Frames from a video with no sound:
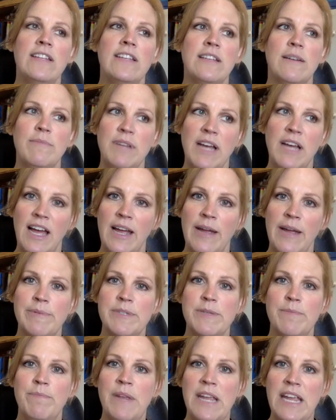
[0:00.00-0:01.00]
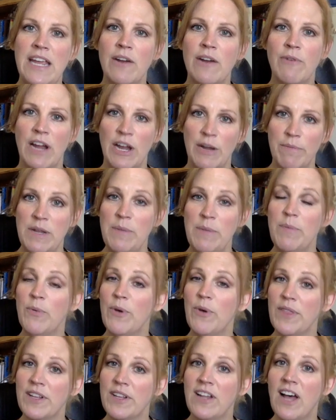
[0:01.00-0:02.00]
sometimes being around people
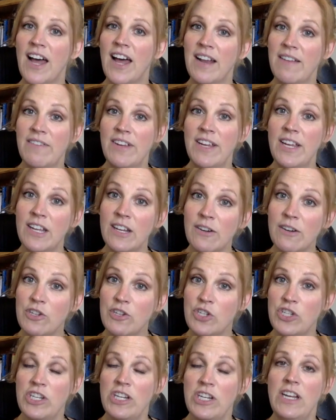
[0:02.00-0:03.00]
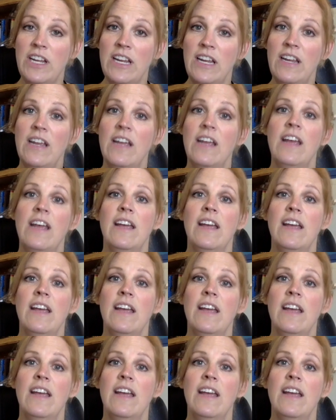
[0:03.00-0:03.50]
with a lot of energy